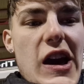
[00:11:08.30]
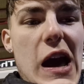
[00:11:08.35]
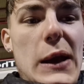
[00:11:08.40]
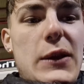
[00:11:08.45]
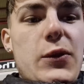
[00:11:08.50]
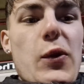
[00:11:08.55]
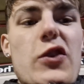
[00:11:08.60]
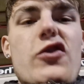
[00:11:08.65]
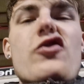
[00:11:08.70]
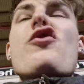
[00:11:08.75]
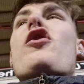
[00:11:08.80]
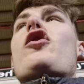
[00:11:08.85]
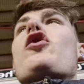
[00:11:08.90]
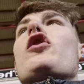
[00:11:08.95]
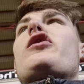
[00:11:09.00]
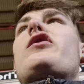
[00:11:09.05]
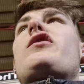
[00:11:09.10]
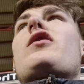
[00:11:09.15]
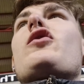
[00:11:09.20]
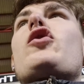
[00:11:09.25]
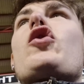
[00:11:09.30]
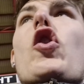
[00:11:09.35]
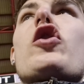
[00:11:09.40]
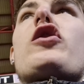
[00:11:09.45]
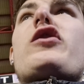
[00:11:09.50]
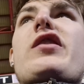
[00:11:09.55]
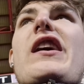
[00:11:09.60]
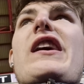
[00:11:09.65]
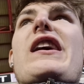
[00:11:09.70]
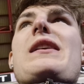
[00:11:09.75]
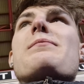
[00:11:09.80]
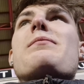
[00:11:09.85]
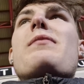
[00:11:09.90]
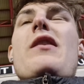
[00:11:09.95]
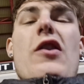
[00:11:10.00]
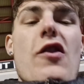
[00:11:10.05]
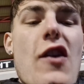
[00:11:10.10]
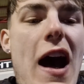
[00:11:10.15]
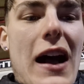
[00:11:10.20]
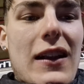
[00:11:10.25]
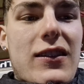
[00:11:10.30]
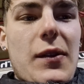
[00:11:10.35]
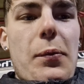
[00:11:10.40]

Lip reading: Ipswich are a good team and they're hard to